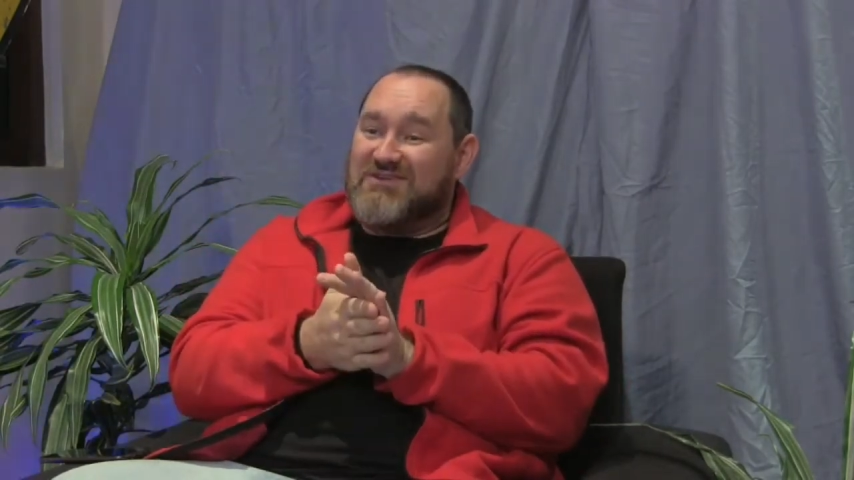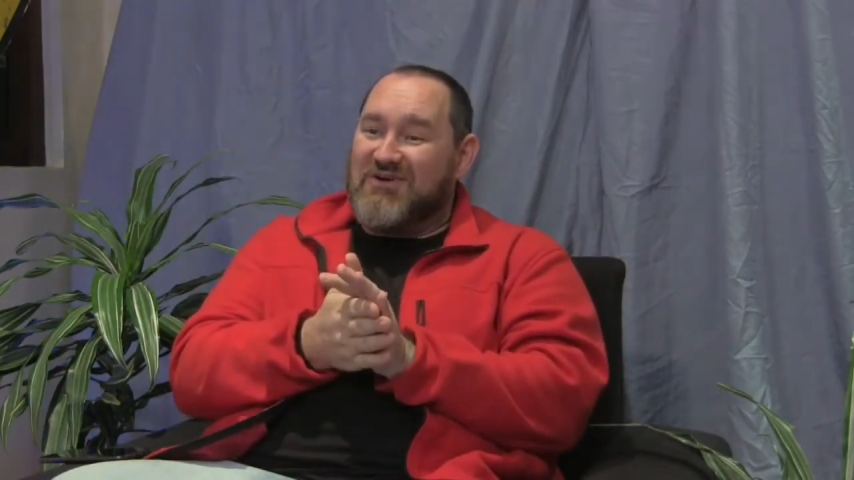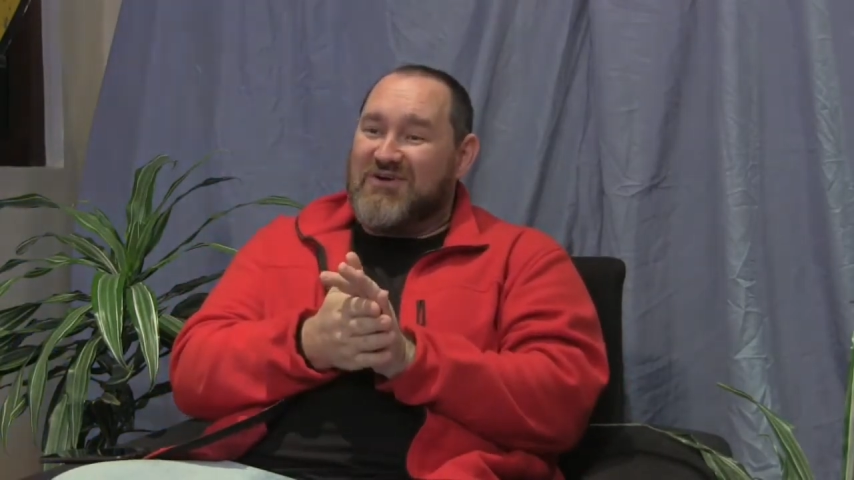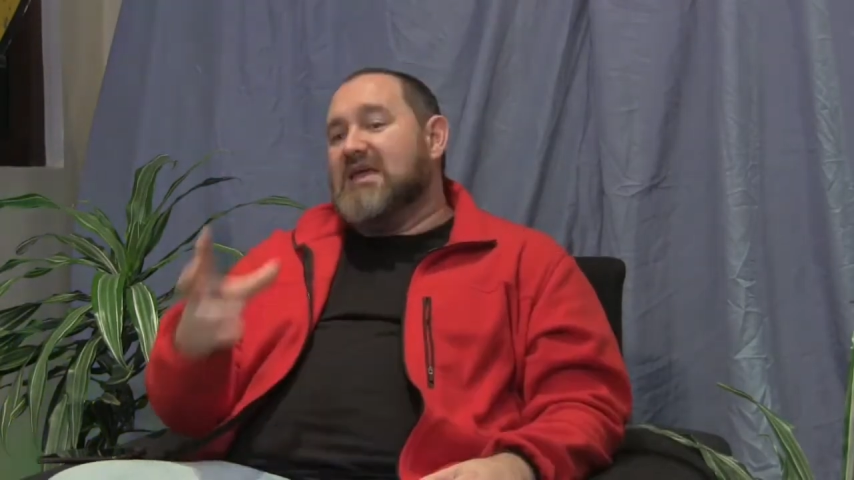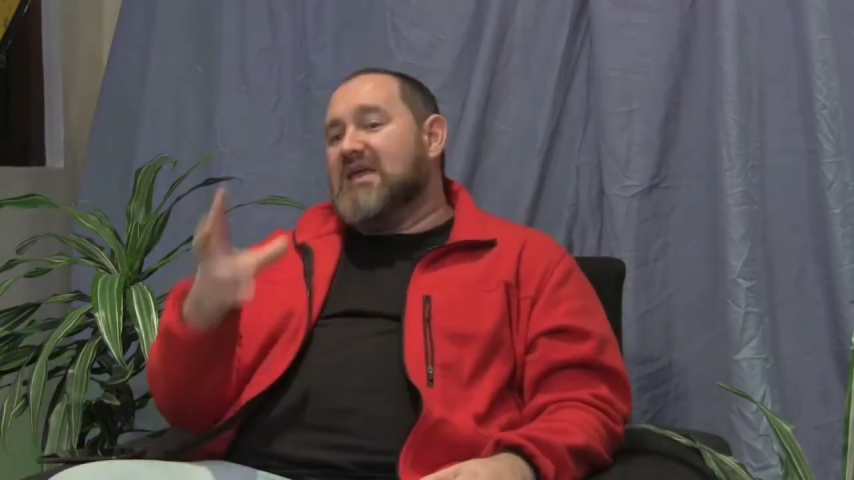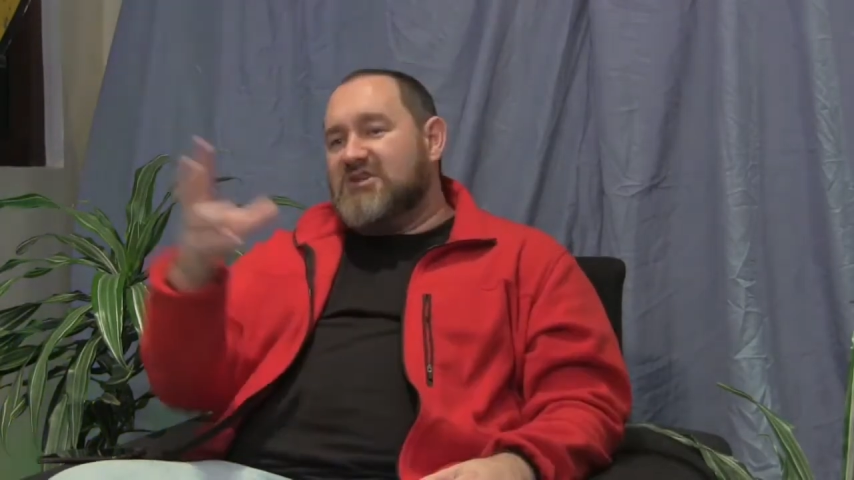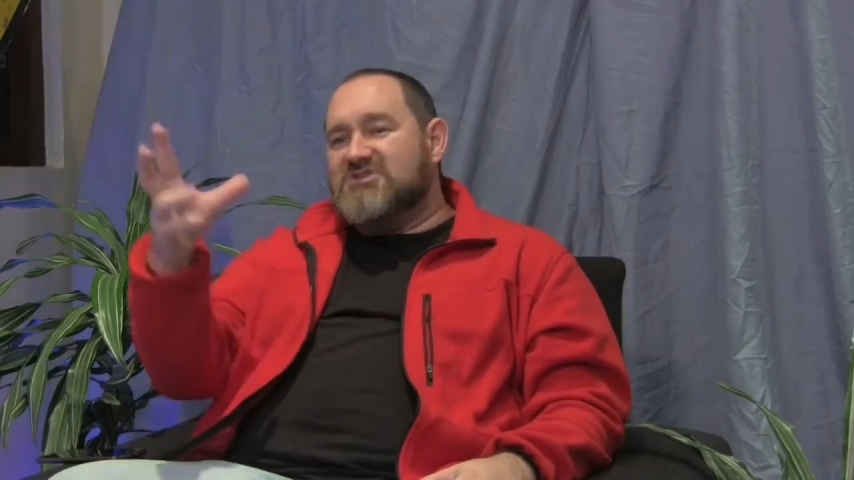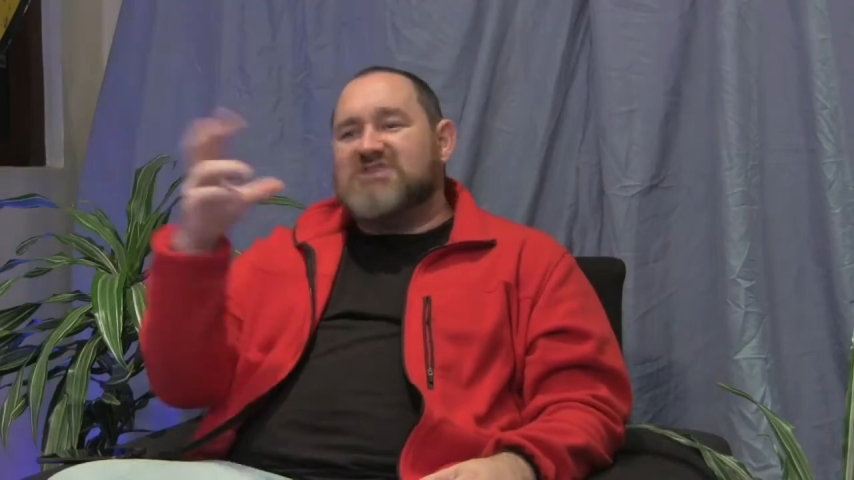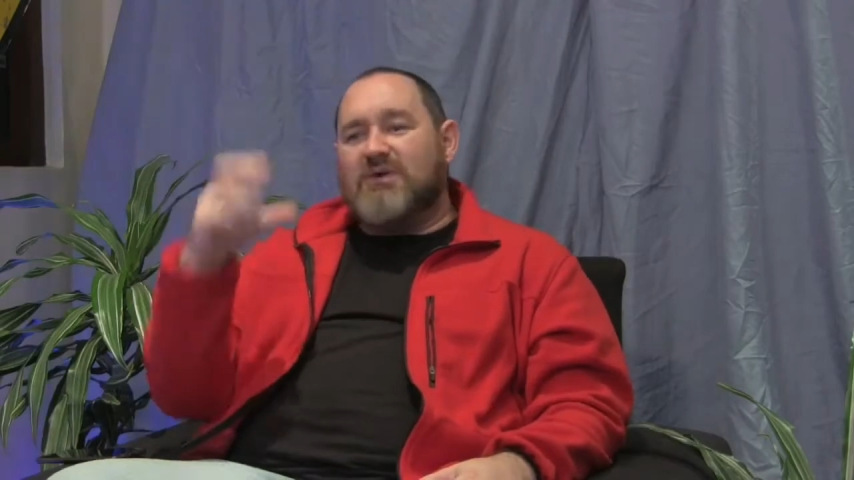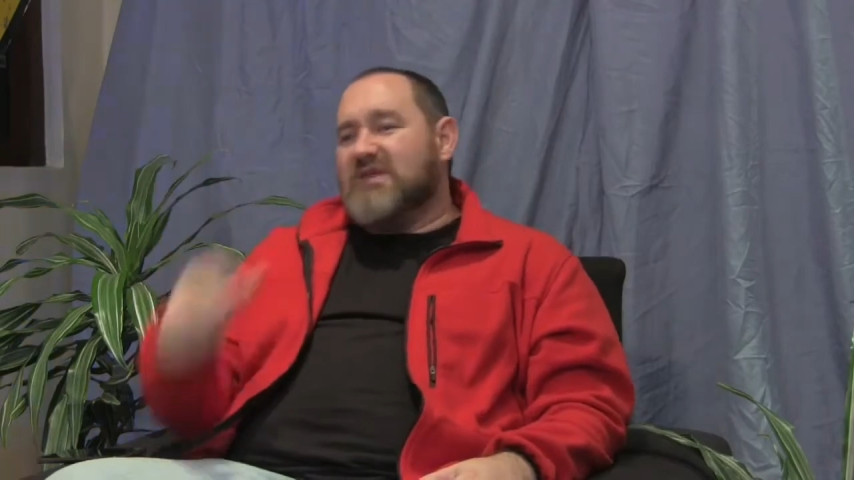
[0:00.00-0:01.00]
You know? Can you
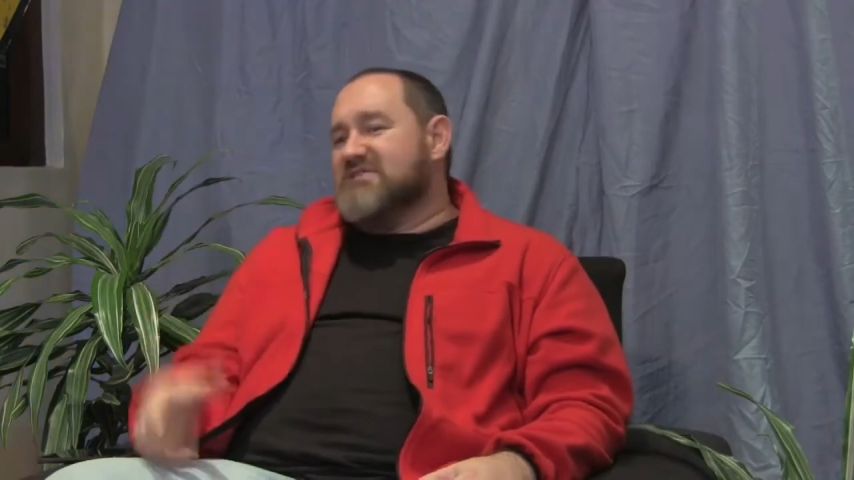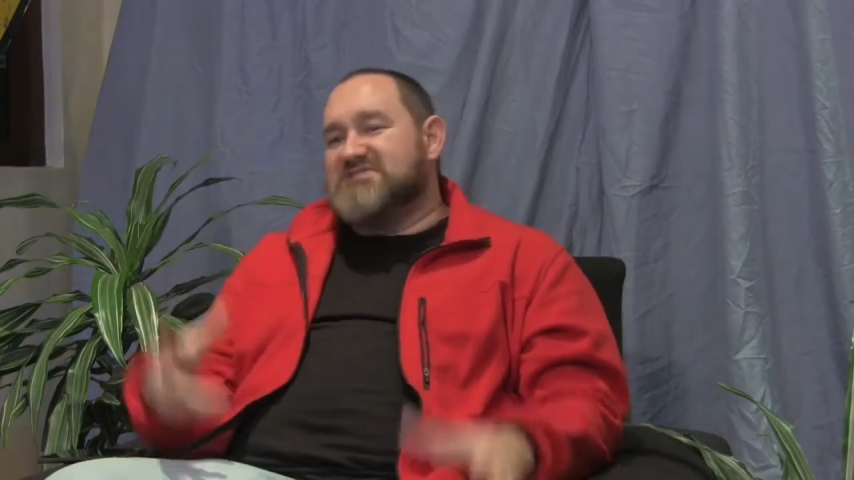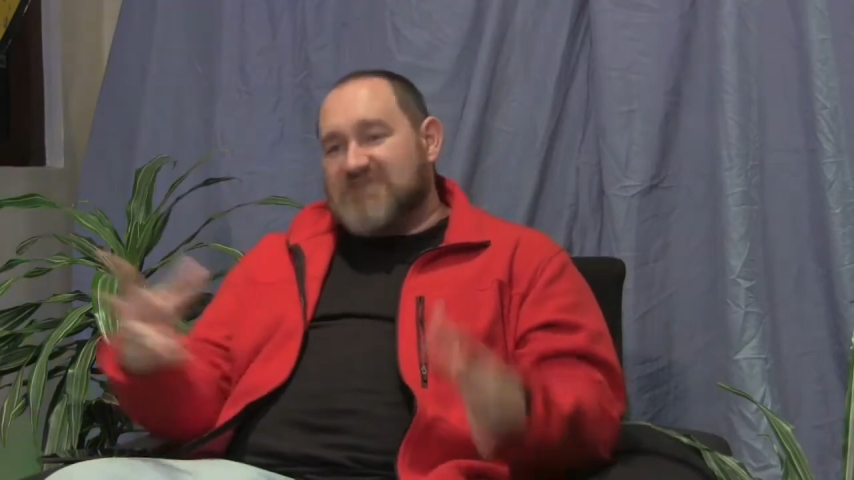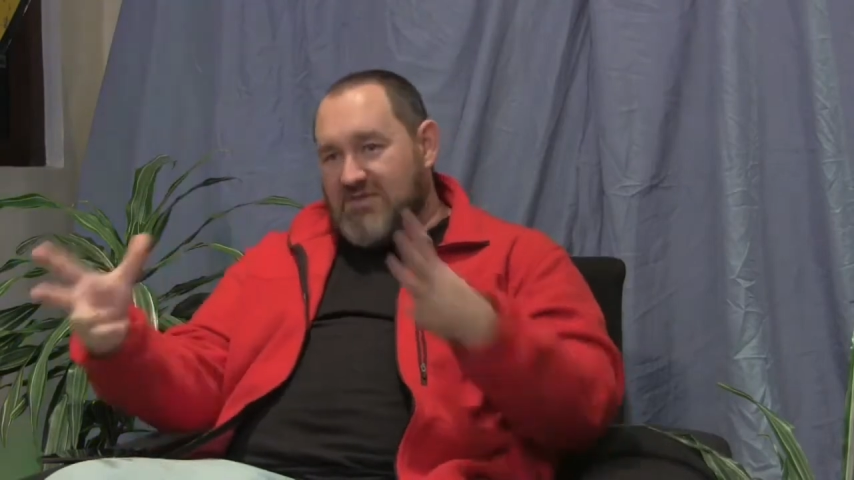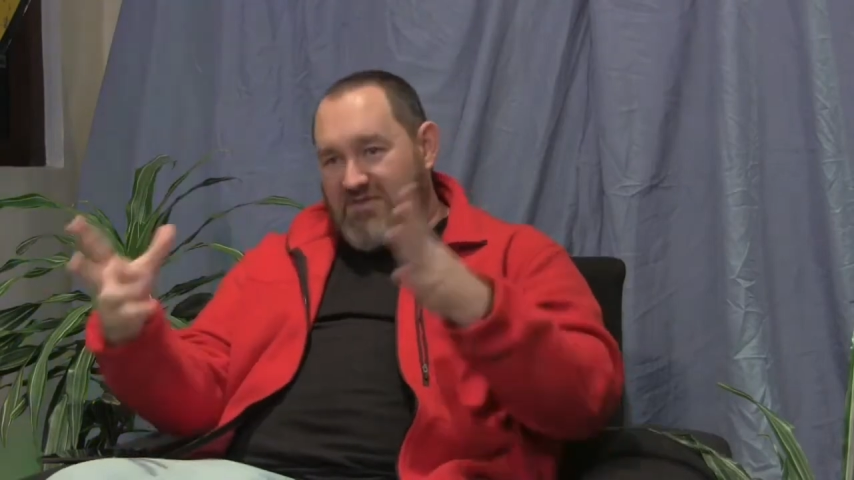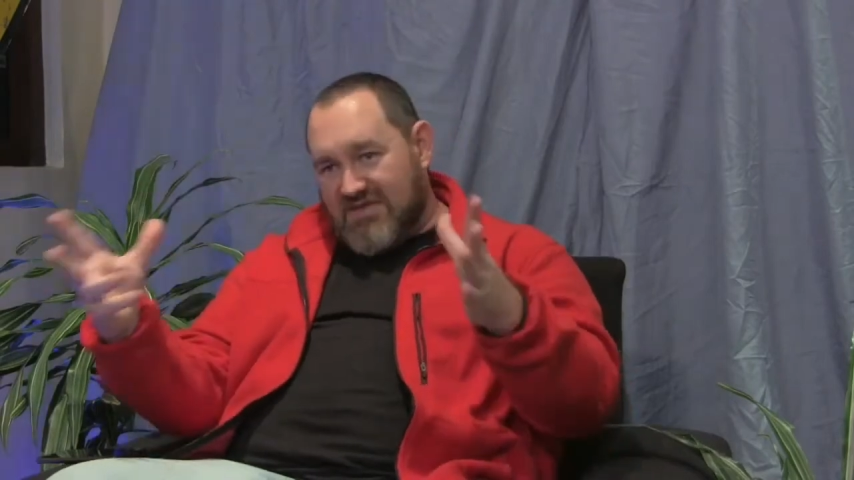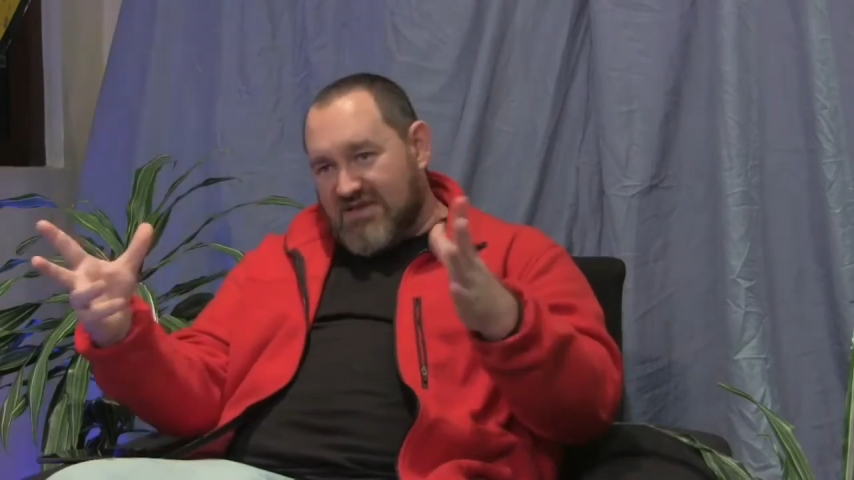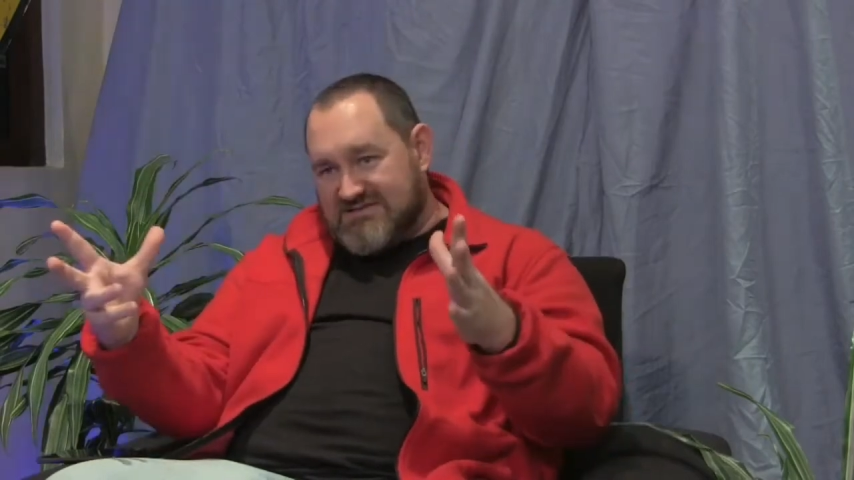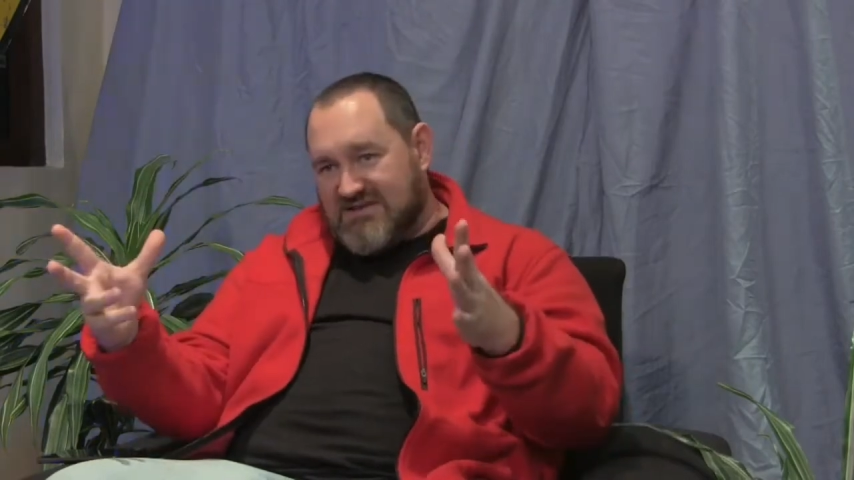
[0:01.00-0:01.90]
share with us just some of the things